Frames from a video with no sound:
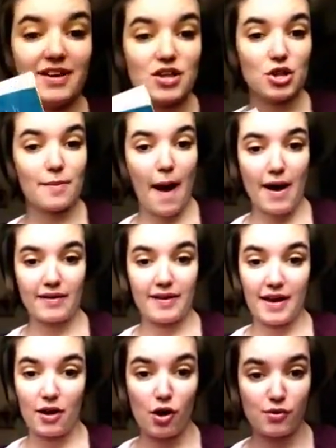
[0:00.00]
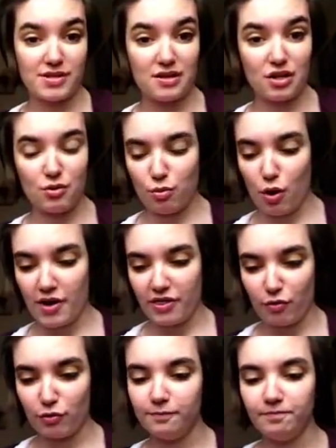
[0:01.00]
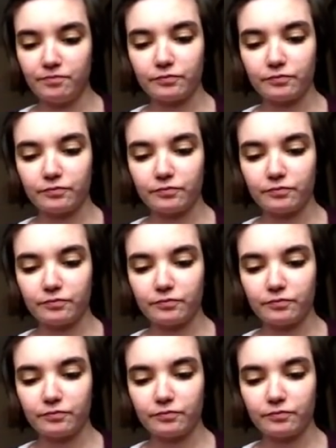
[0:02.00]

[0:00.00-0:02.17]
read you the back and then I'll tell you what I thought.